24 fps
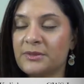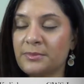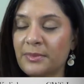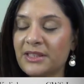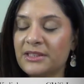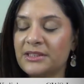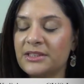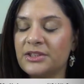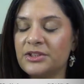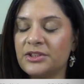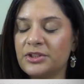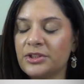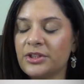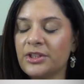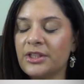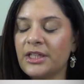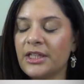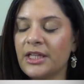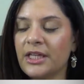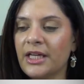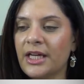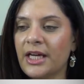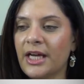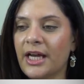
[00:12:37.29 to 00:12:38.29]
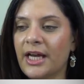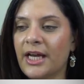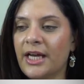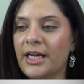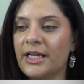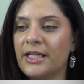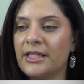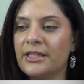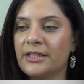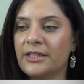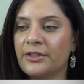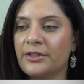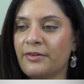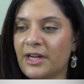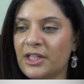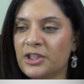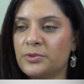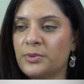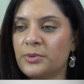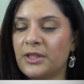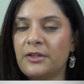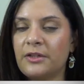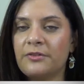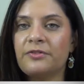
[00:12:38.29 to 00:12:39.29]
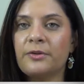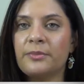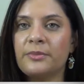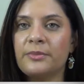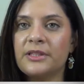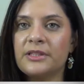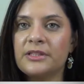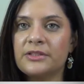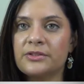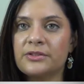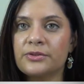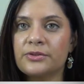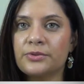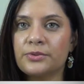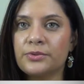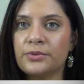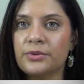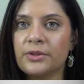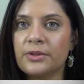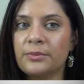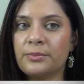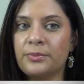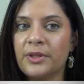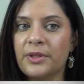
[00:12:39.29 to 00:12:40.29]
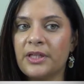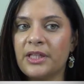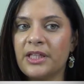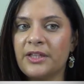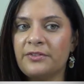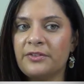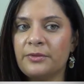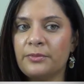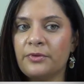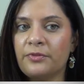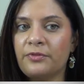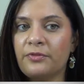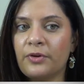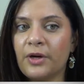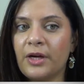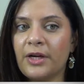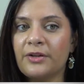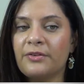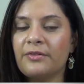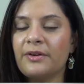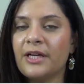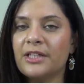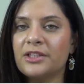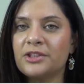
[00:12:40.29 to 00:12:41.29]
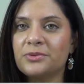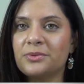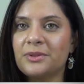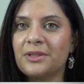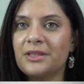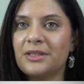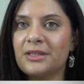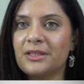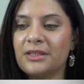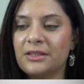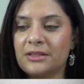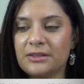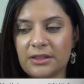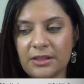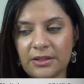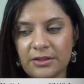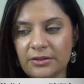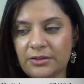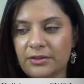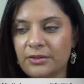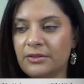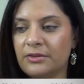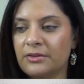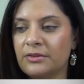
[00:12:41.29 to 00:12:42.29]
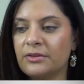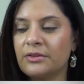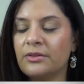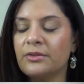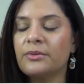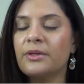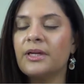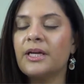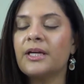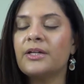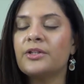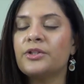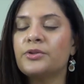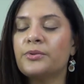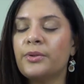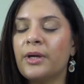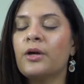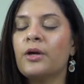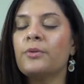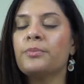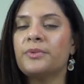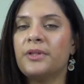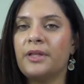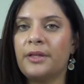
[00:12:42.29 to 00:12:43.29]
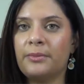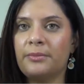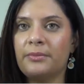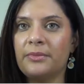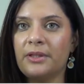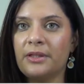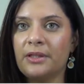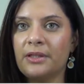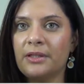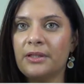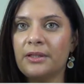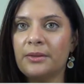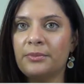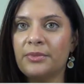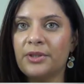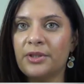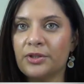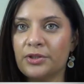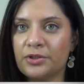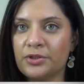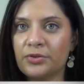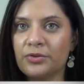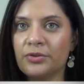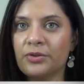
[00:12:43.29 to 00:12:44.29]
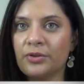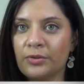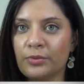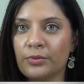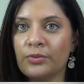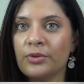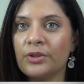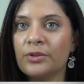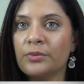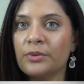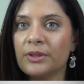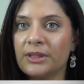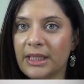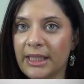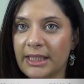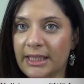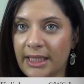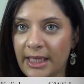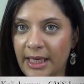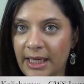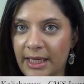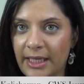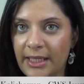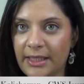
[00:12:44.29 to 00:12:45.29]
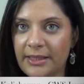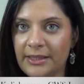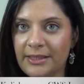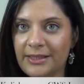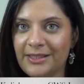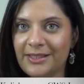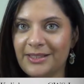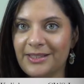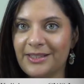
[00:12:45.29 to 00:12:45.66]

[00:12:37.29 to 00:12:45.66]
my teacher, and I graduated from his school. But even before I graduated, he said, go ahead, you help them, because you're the only one that can,